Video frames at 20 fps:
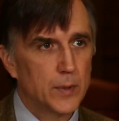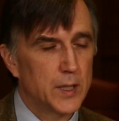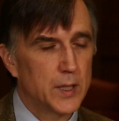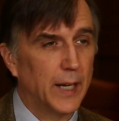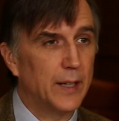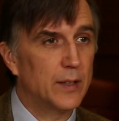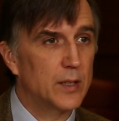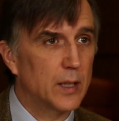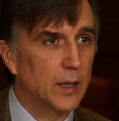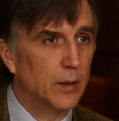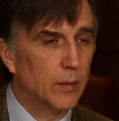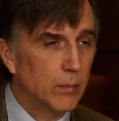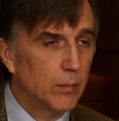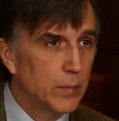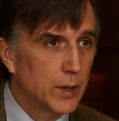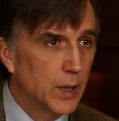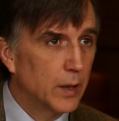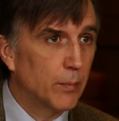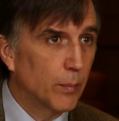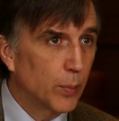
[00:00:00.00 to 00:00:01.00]
states
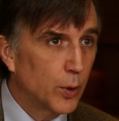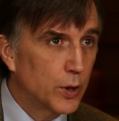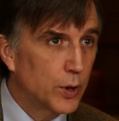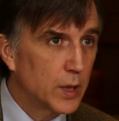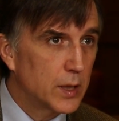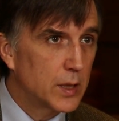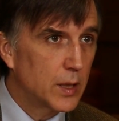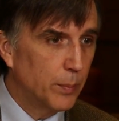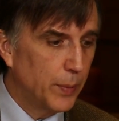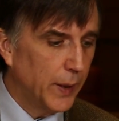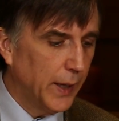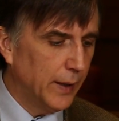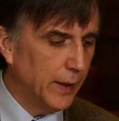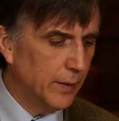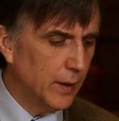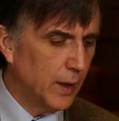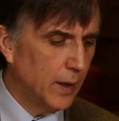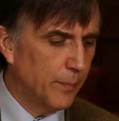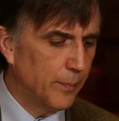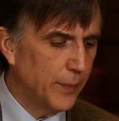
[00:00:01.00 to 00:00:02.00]
that didn't
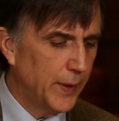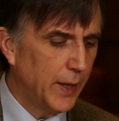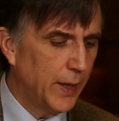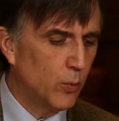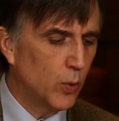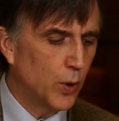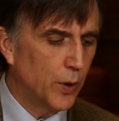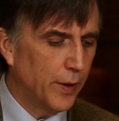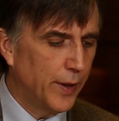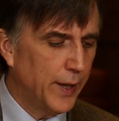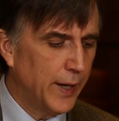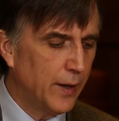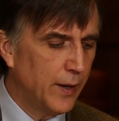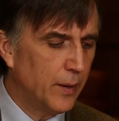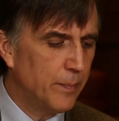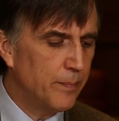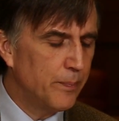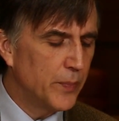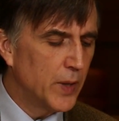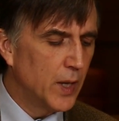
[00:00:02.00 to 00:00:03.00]
participate. They weren't
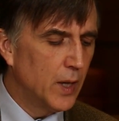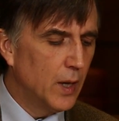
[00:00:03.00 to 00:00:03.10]
there.